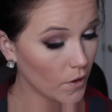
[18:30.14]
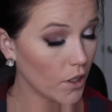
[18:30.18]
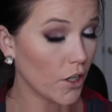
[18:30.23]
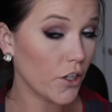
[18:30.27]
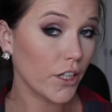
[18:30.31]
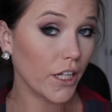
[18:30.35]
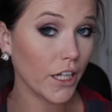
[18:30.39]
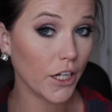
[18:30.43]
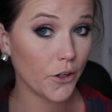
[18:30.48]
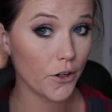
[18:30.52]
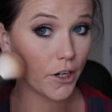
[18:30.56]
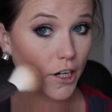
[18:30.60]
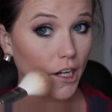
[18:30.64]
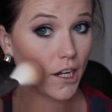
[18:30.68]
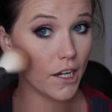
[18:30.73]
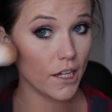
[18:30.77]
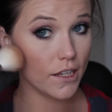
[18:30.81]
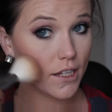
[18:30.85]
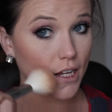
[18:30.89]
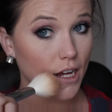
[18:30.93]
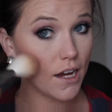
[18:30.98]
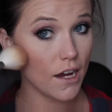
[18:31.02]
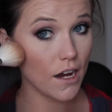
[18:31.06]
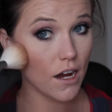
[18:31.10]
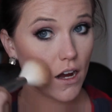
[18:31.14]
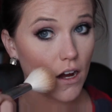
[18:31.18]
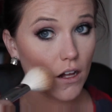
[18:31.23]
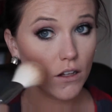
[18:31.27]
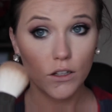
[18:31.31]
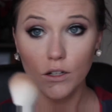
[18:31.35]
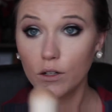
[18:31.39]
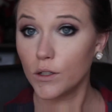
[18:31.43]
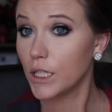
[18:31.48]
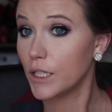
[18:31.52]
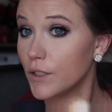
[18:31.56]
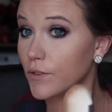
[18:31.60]
or like right in that
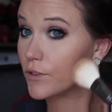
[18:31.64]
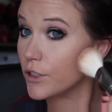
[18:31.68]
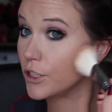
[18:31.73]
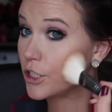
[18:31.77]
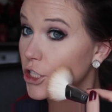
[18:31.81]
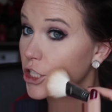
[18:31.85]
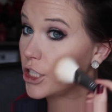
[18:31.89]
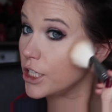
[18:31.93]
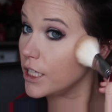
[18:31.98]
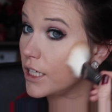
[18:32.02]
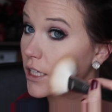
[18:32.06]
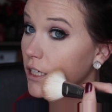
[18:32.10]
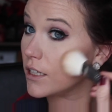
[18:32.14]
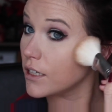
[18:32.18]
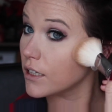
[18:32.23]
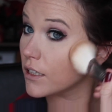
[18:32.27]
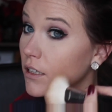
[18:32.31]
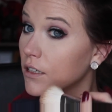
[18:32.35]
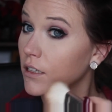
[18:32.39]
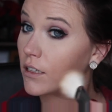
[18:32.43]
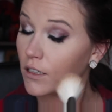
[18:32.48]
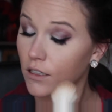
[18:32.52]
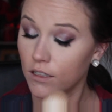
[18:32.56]
hollow of the cheek.